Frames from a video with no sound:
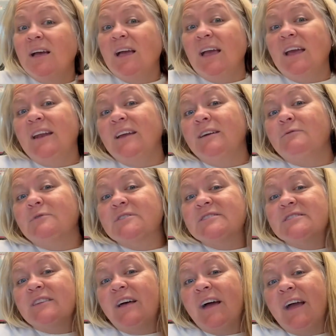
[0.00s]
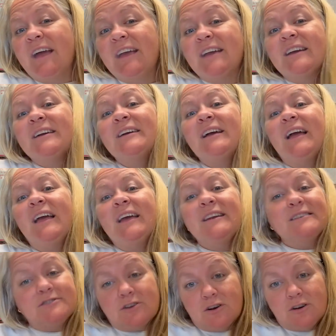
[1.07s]
and it was like a
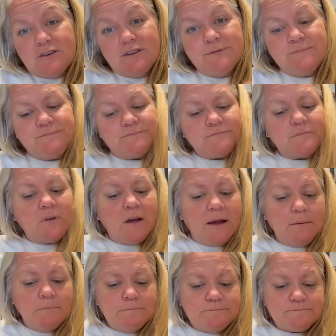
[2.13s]
dessert, okay?